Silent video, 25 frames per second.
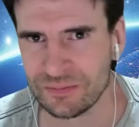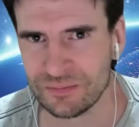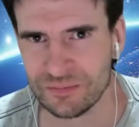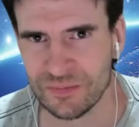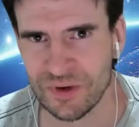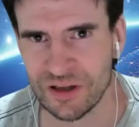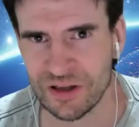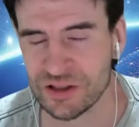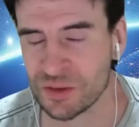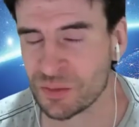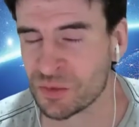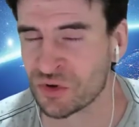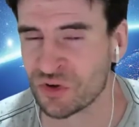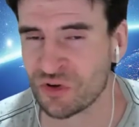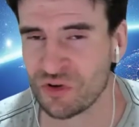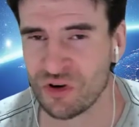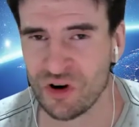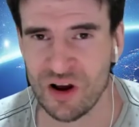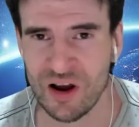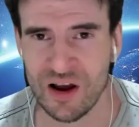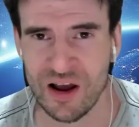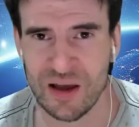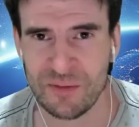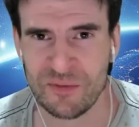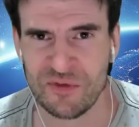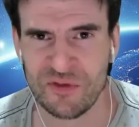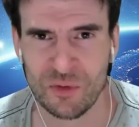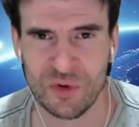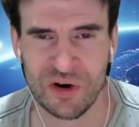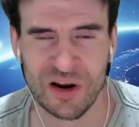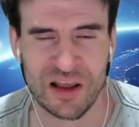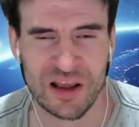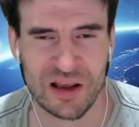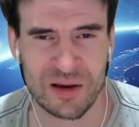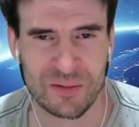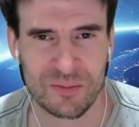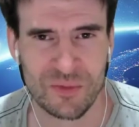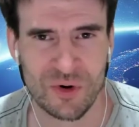Hit subscribe if you want
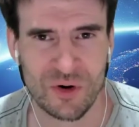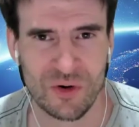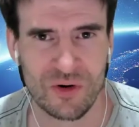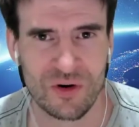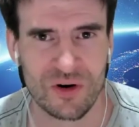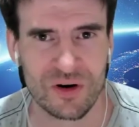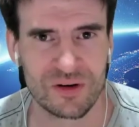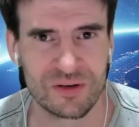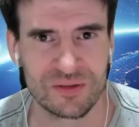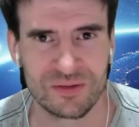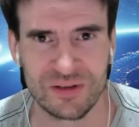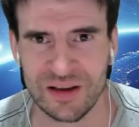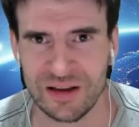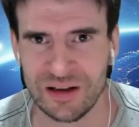to hear more.